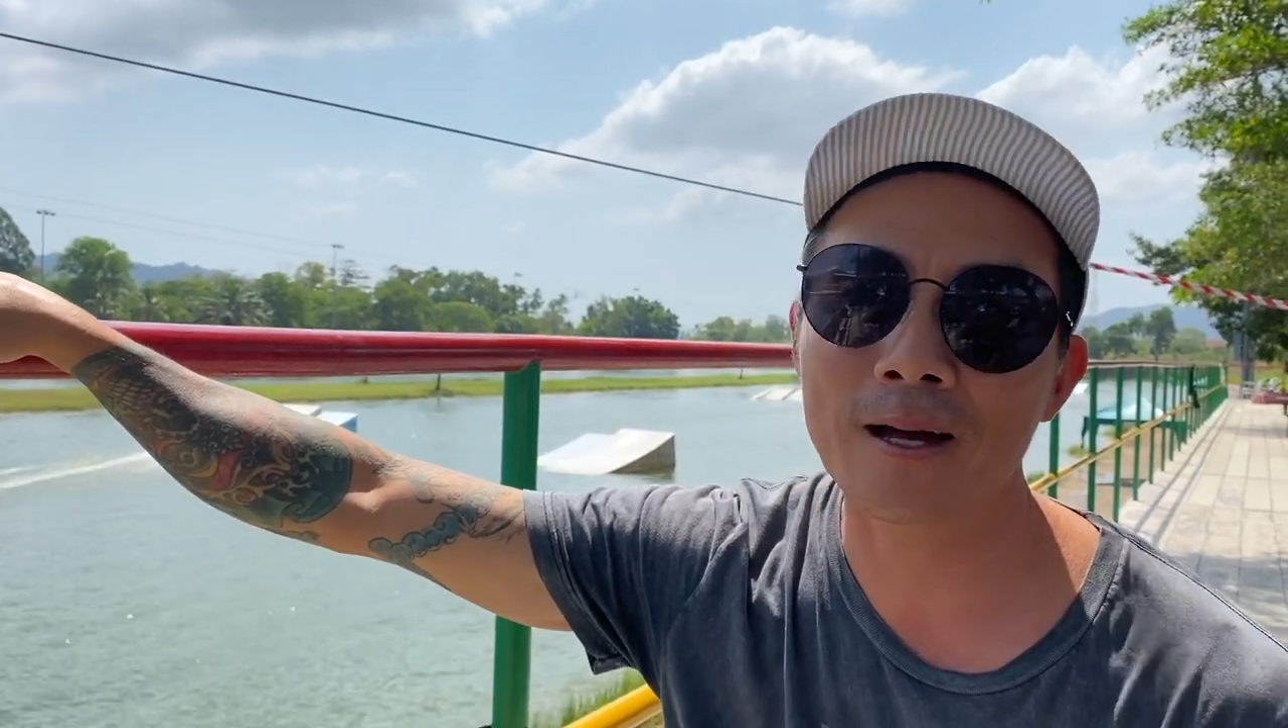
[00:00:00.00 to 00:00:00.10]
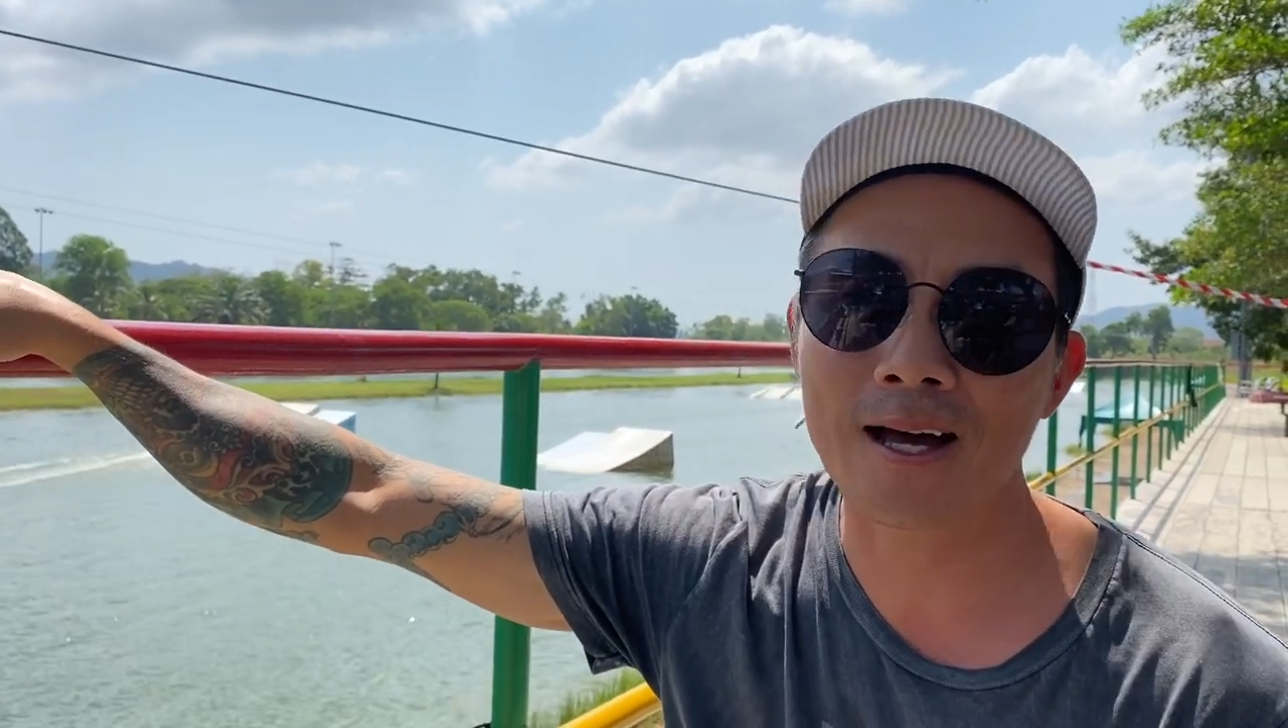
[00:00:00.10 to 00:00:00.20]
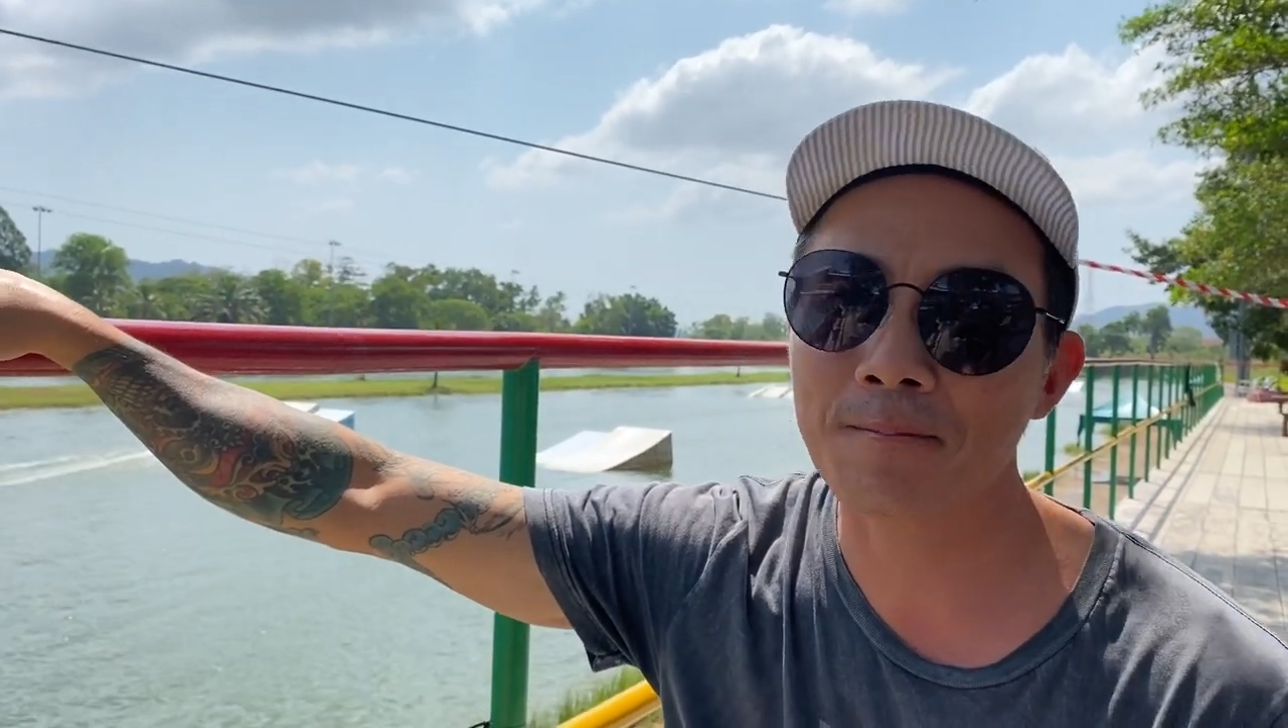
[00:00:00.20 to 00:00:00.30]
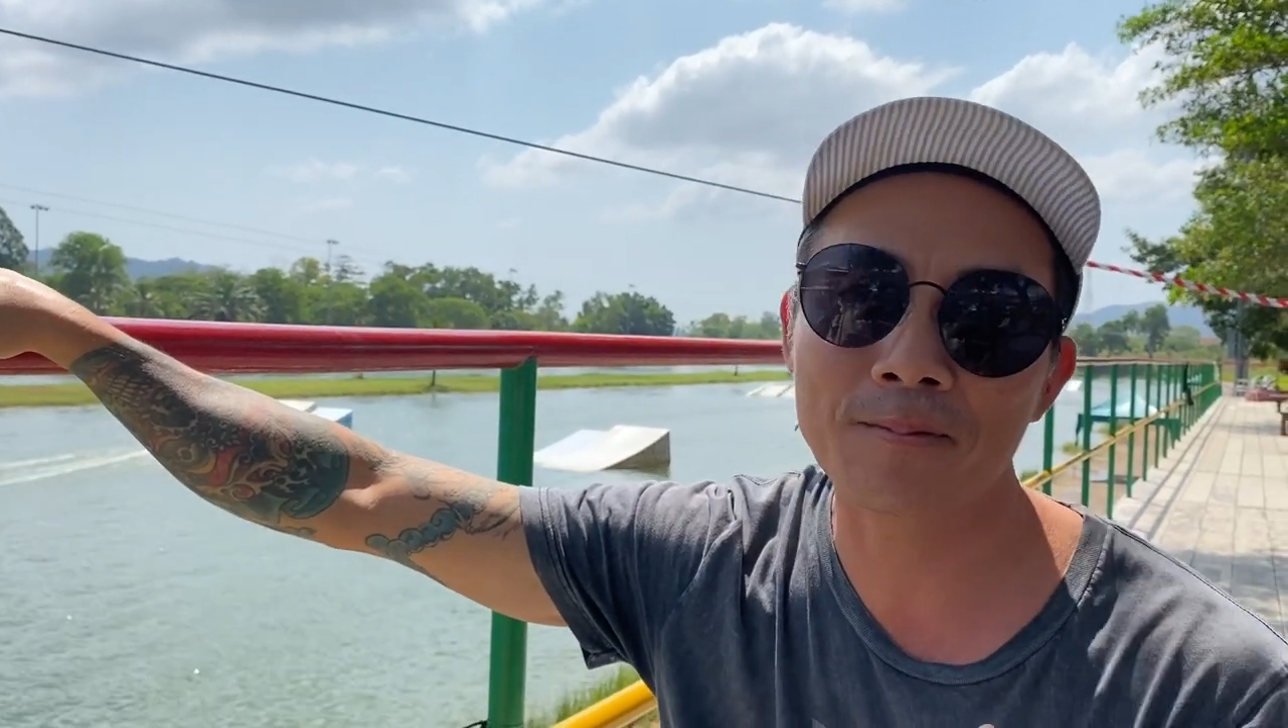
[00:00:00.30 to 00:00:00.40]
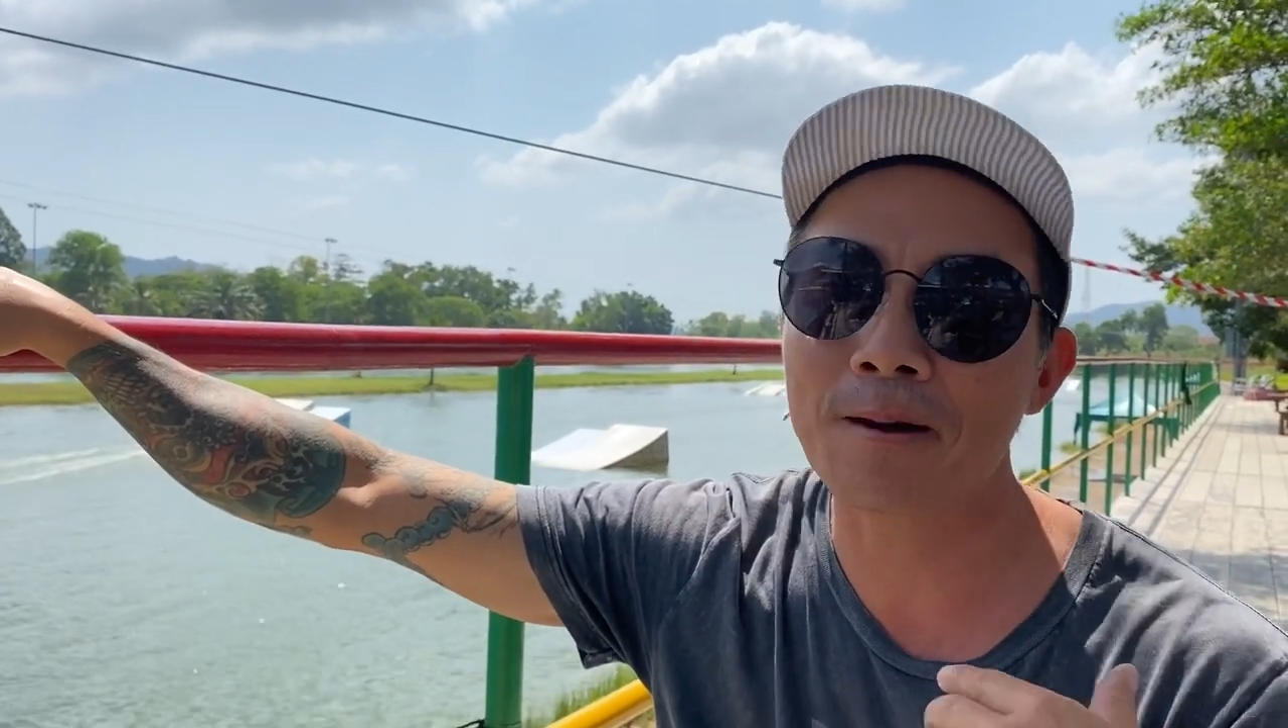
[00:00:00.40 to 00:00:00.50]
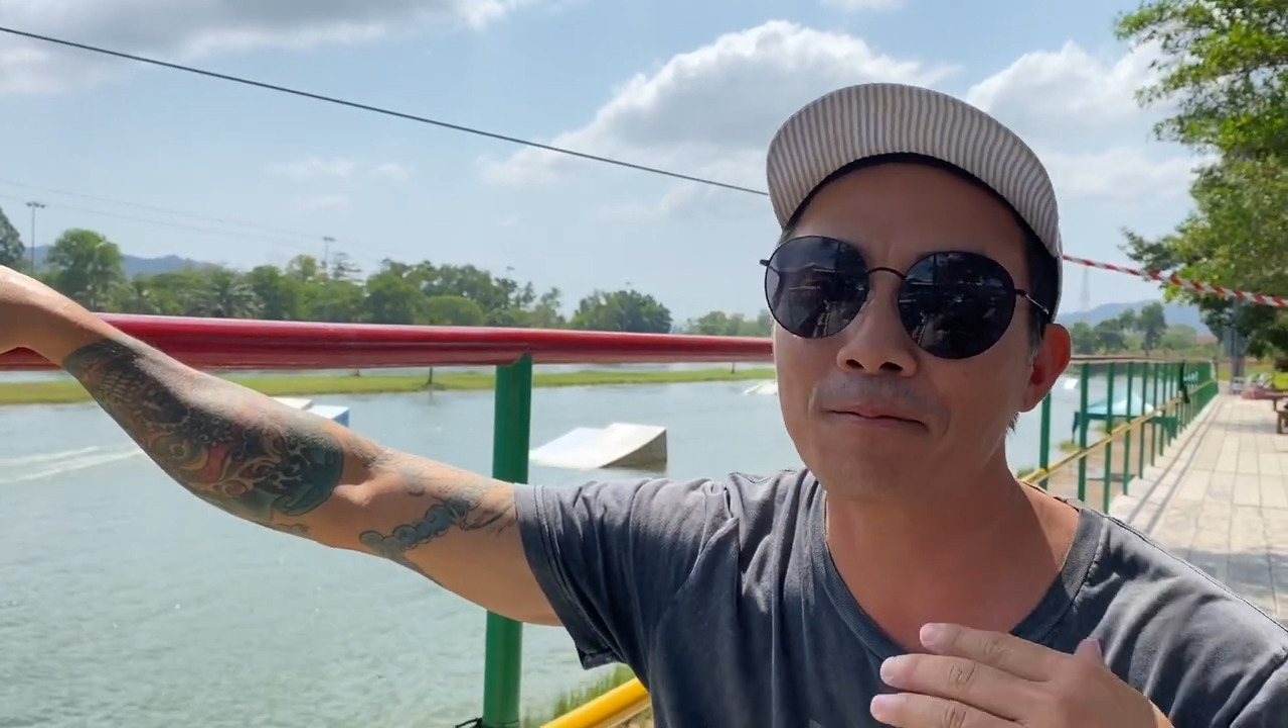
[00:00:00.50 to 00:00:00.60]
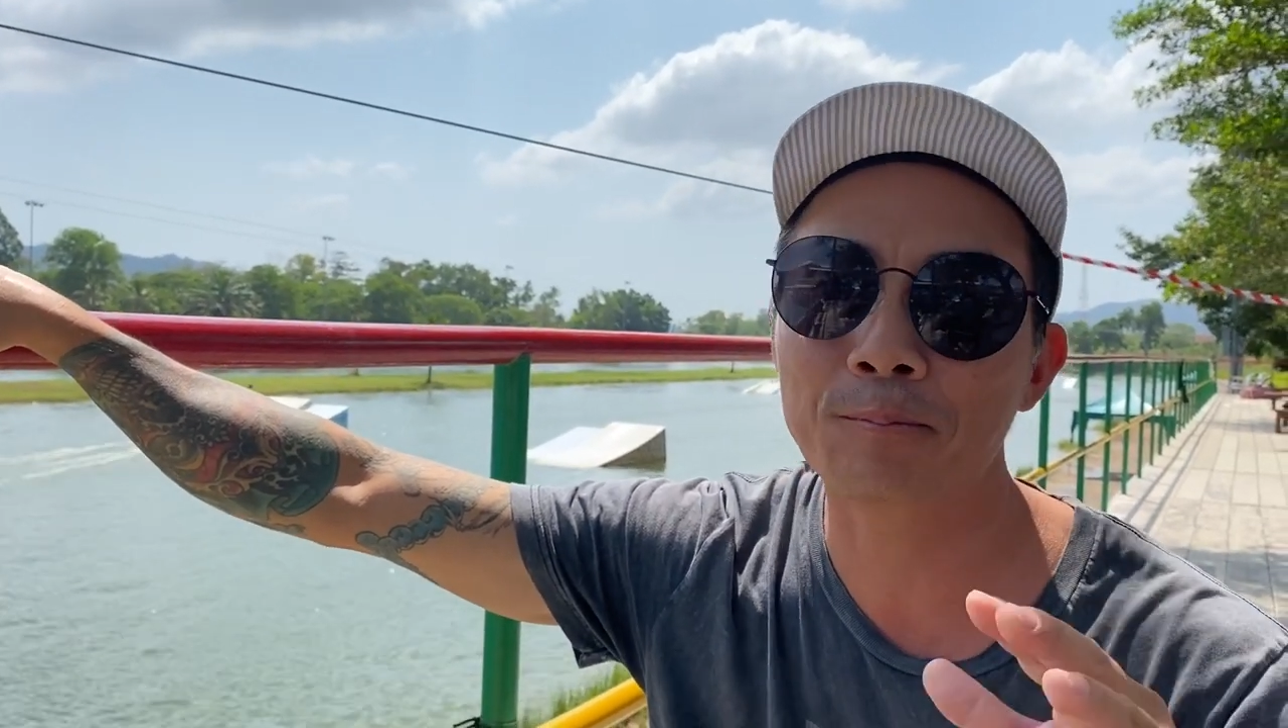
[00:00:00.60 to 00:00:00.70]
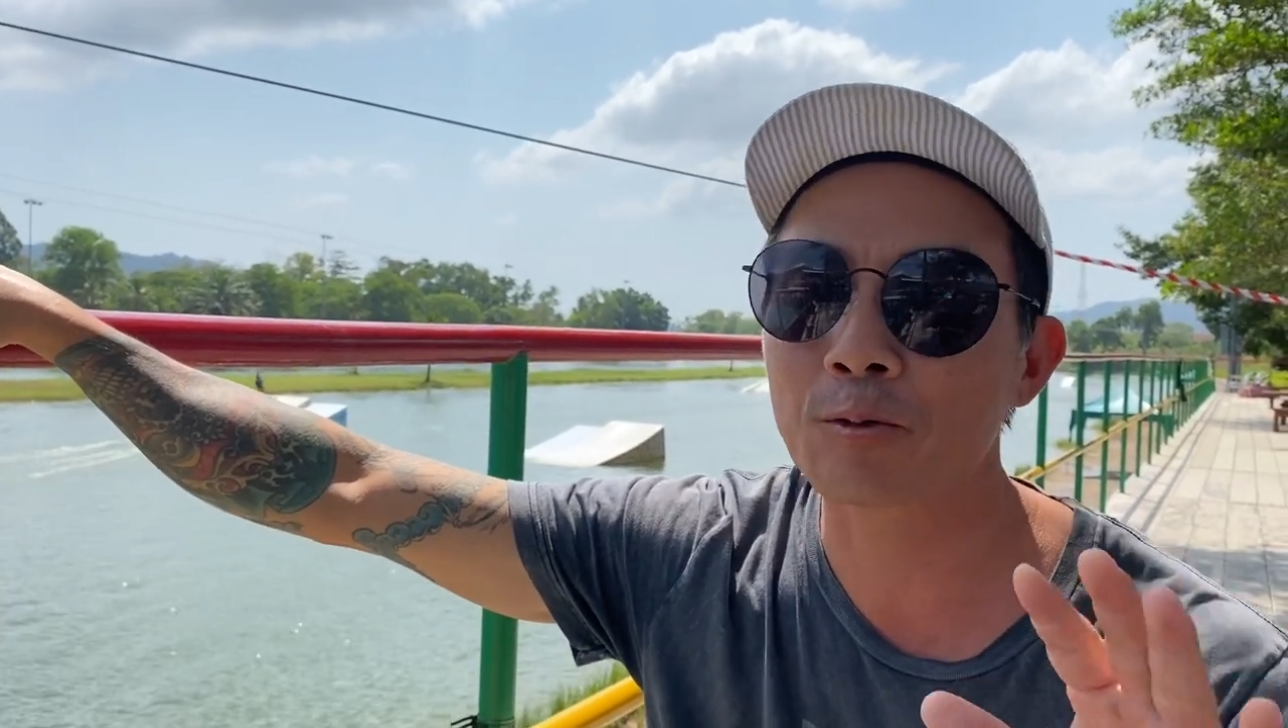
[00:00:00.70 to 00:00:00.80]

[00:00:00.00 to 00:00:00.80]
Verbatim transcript: i'm not